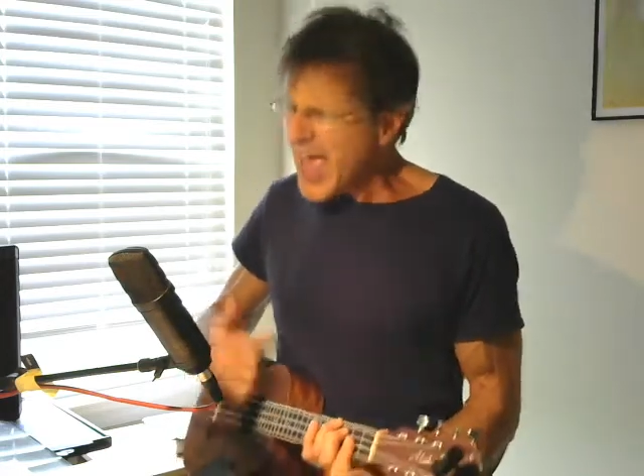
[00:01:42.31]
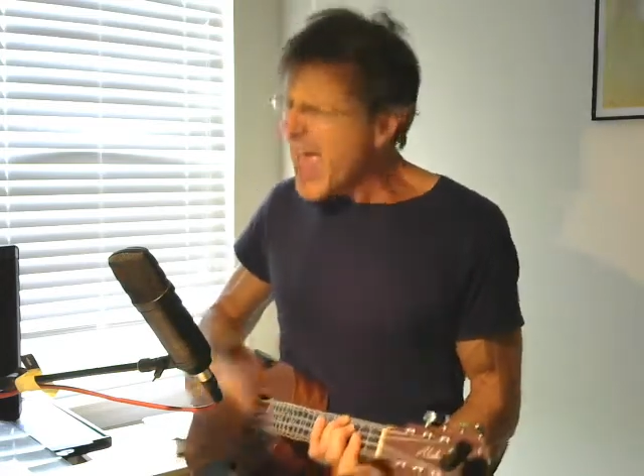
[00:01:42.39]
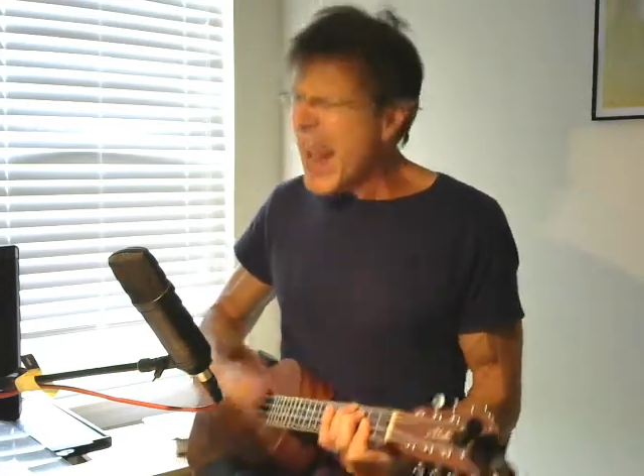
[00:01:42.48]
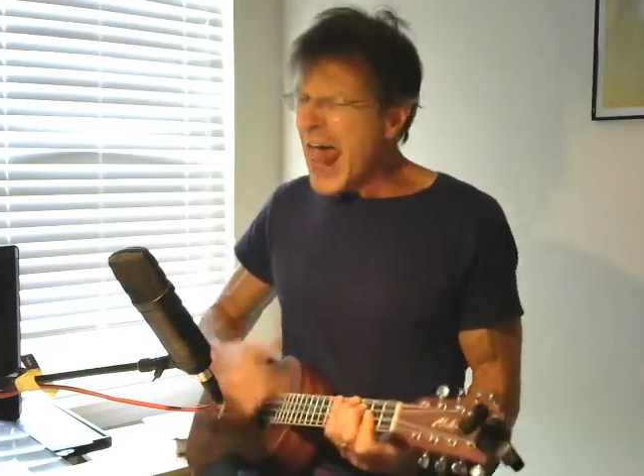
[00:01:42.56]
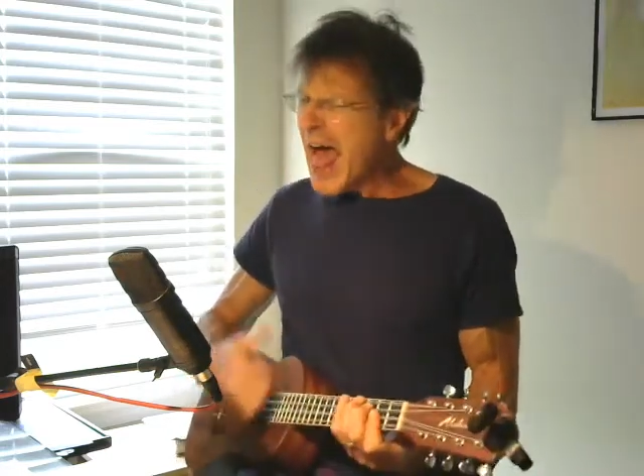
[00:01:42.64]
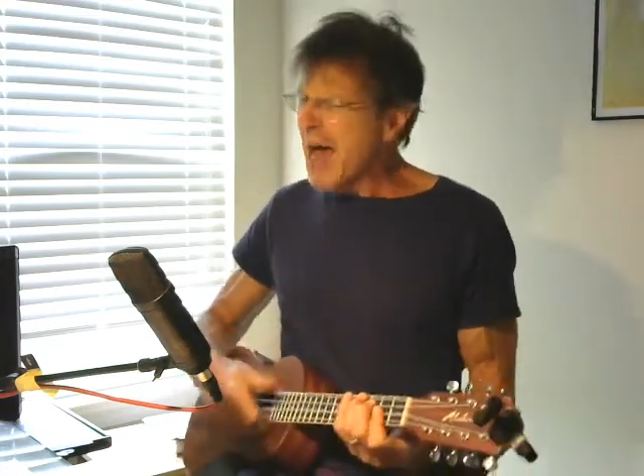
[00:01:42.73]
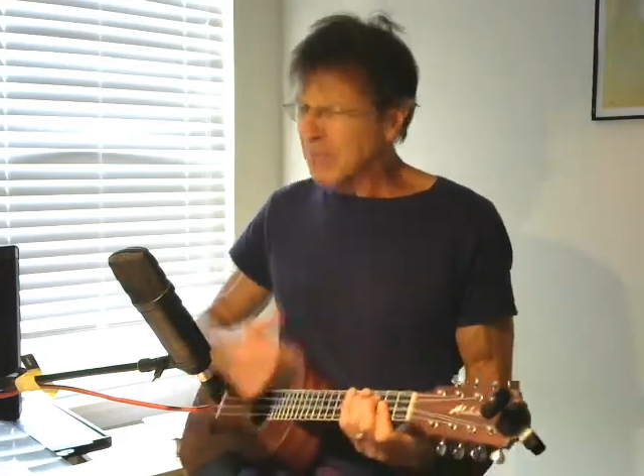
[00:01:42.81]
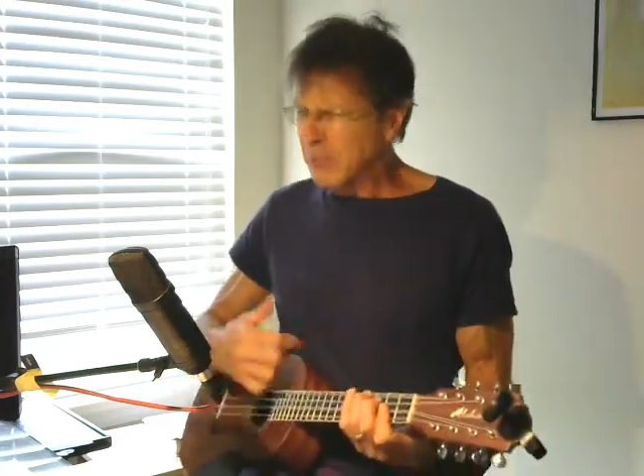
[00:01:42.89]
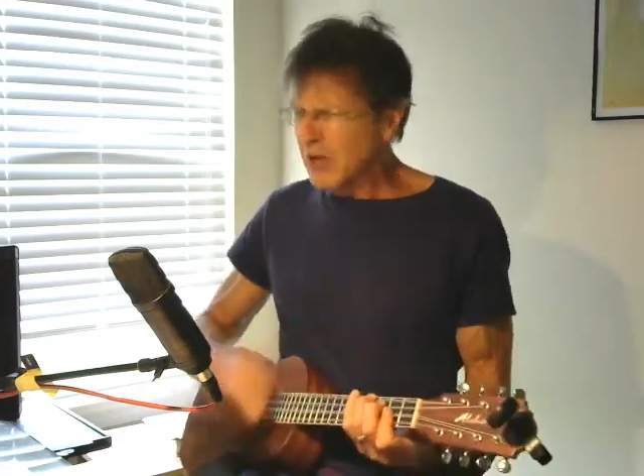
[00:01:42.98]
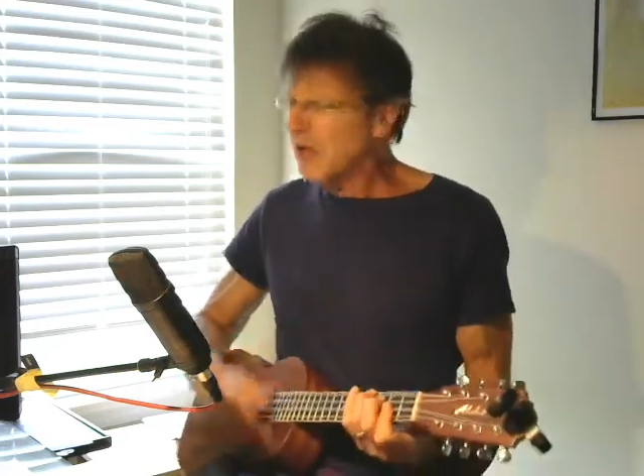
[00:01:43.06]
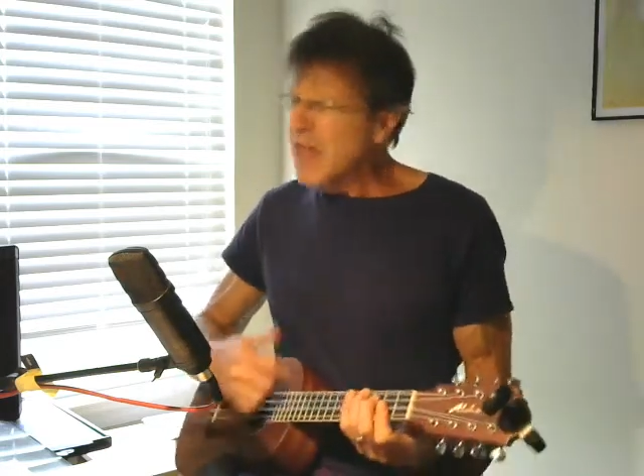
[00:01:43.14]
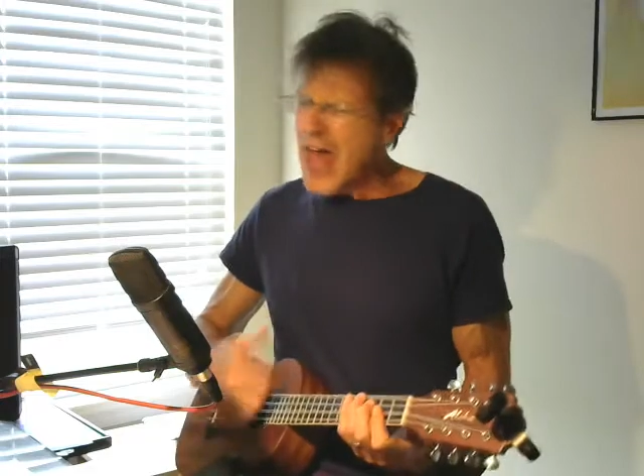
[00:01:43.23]
and I
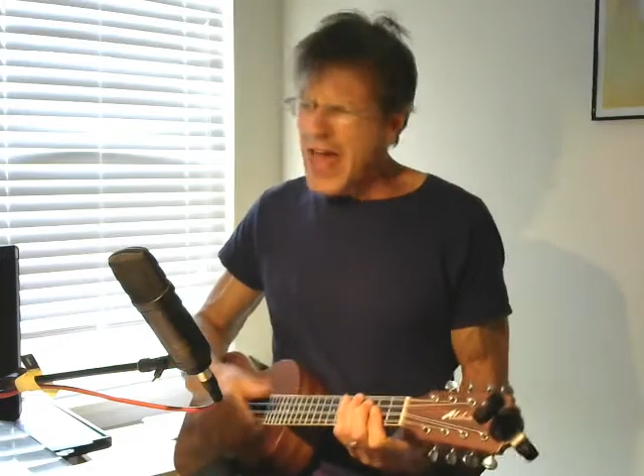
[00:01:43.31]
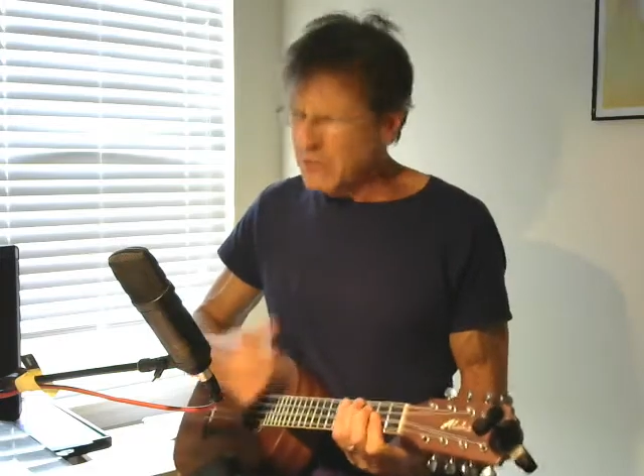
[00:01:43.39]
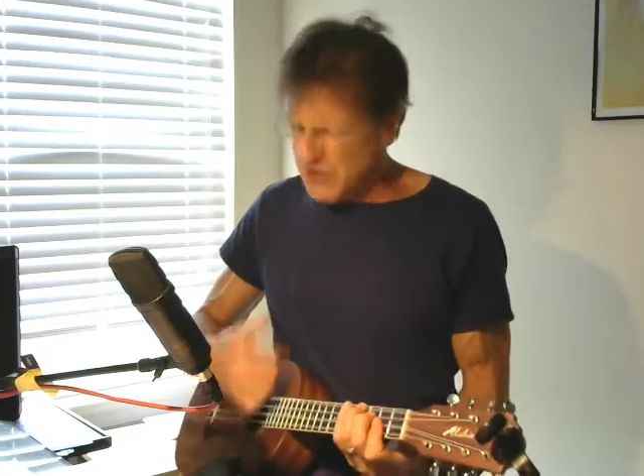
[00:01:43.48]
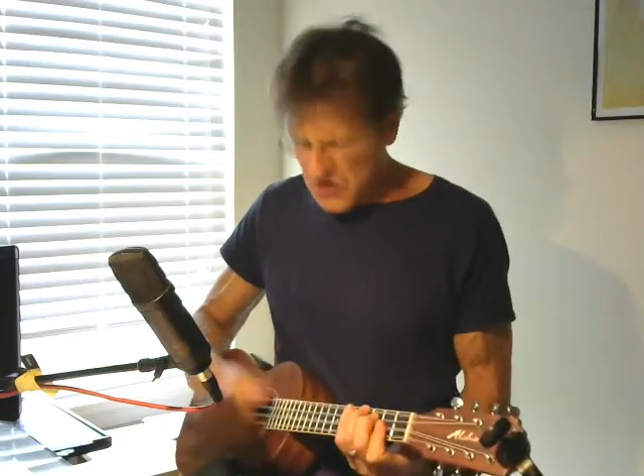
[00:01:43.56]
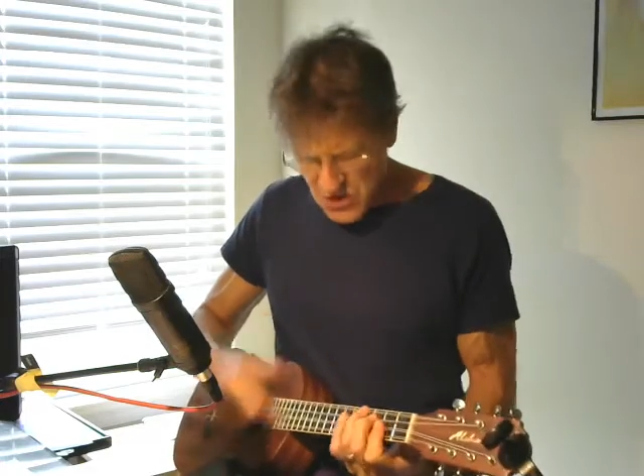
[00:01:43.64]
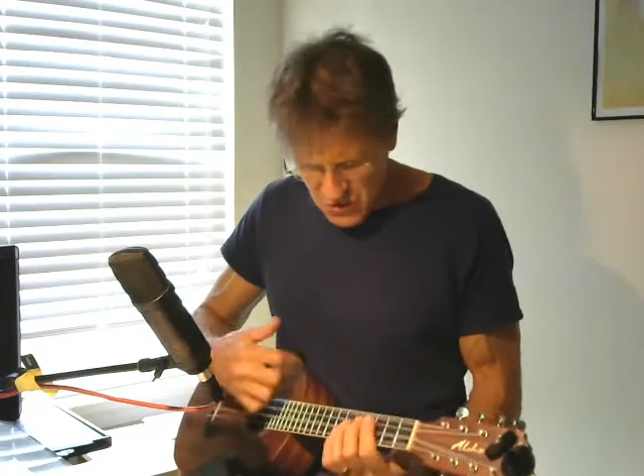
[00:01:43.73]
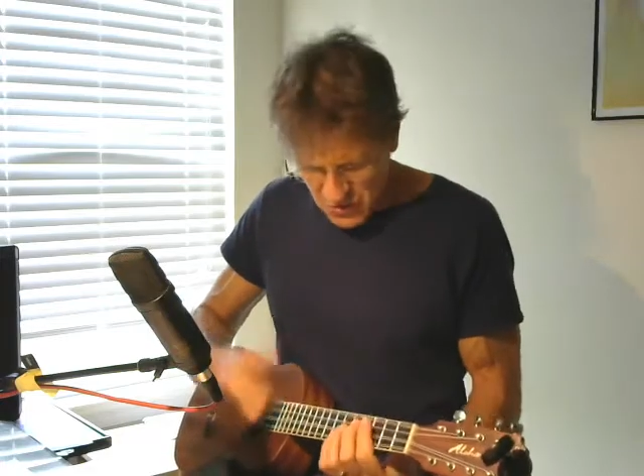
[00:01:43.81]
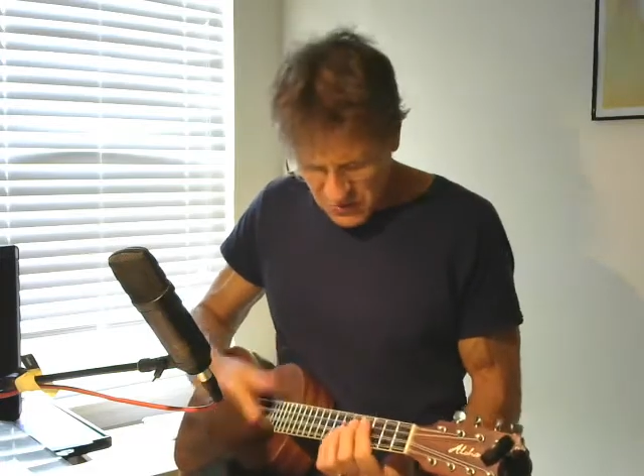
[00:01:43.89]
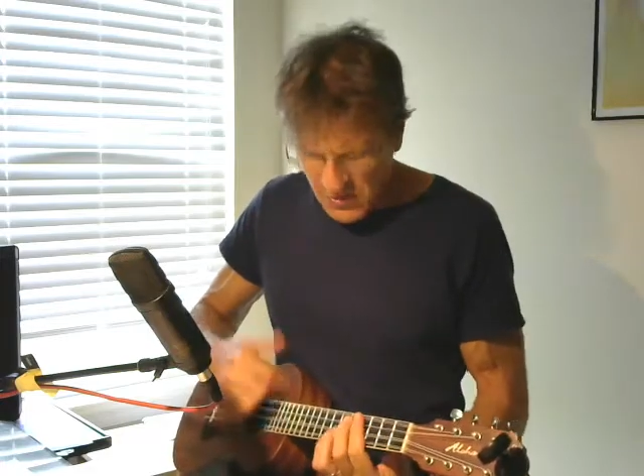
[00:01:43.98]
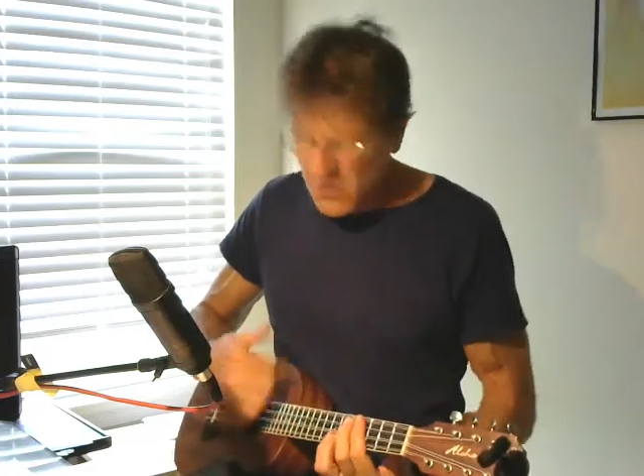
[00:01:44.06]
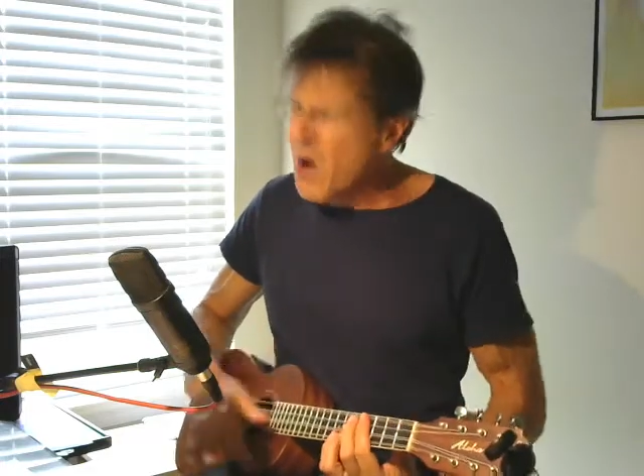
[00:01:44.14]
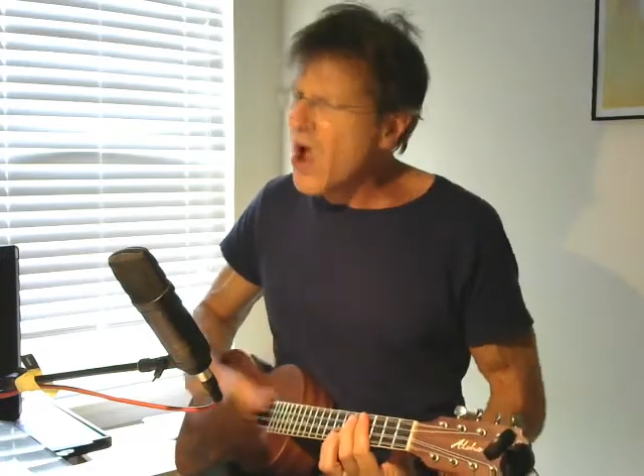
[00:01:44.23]
blew that
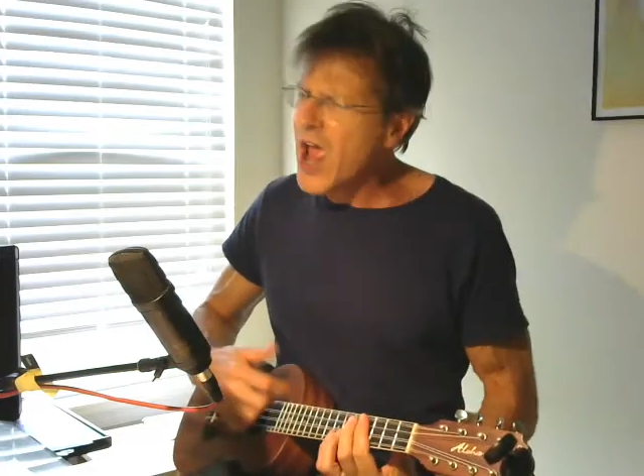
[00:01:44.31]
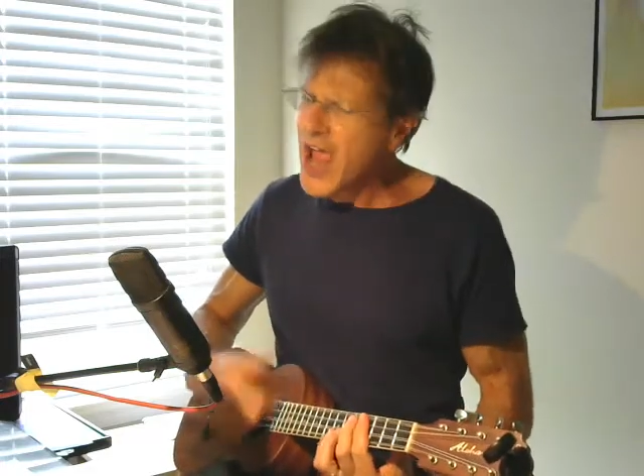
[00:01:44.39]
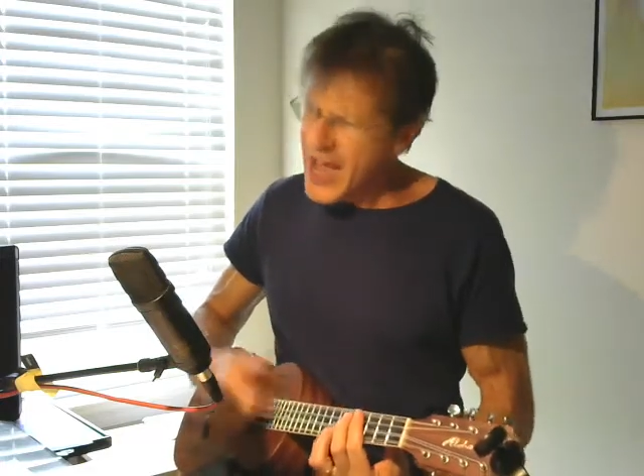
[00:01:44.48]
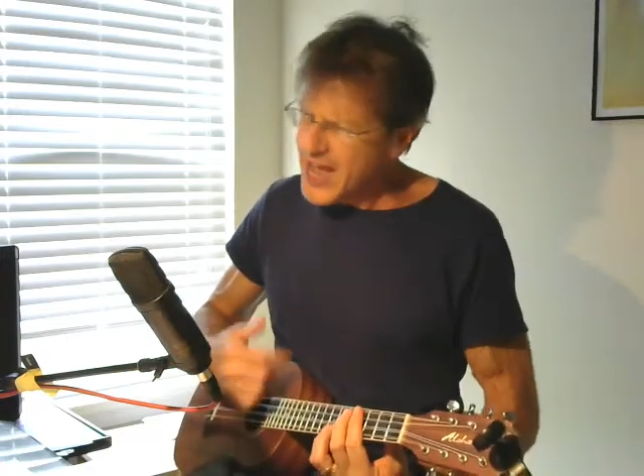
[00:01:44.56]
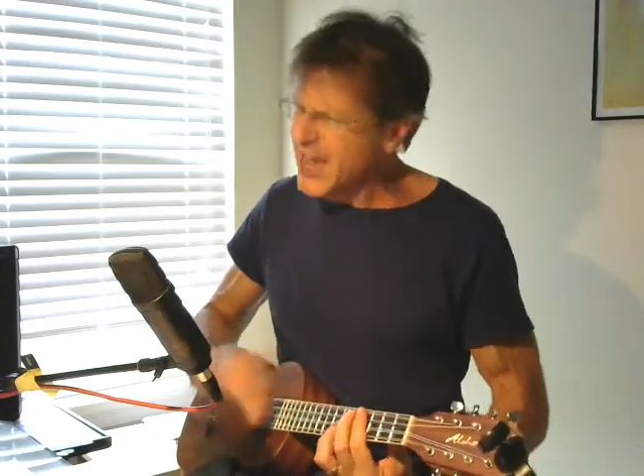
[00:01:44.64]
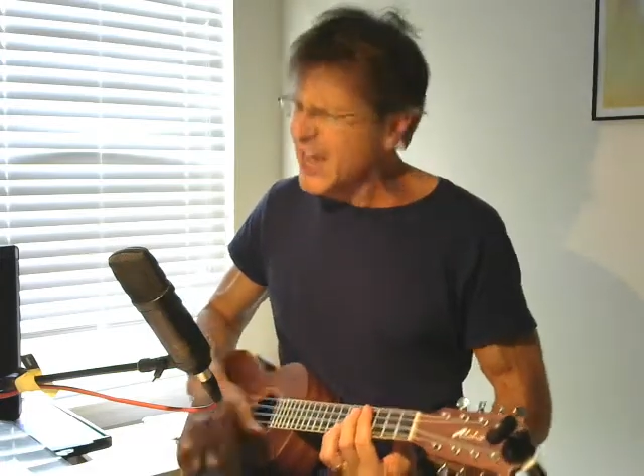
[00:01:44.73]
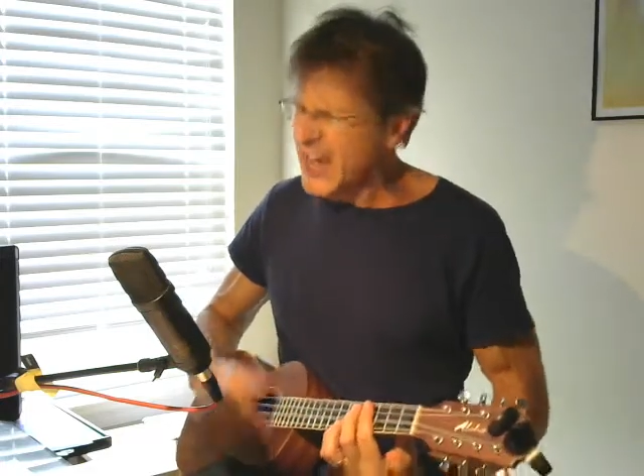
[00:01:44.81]
room away.